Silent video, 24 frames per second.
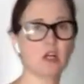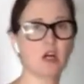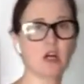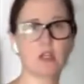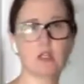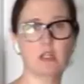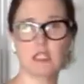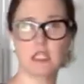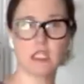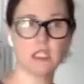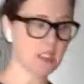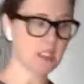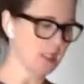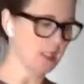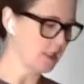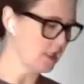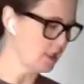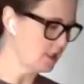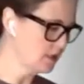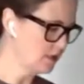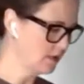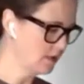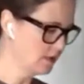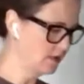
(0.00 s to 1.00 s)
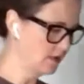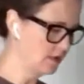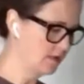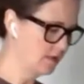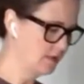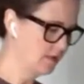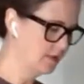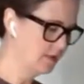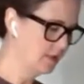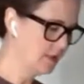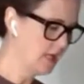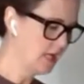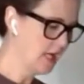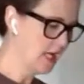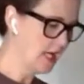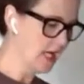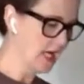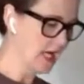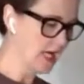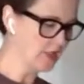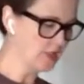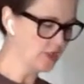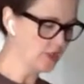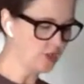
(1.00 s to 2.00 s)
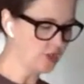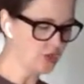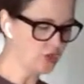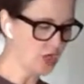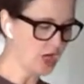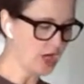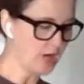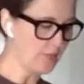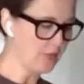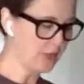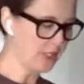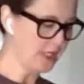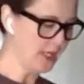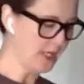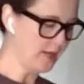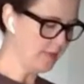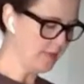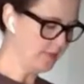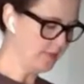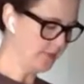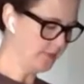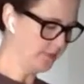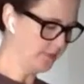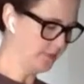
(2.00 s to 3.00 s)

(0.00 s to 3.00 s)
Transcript: garlic and onion. I just chop it up.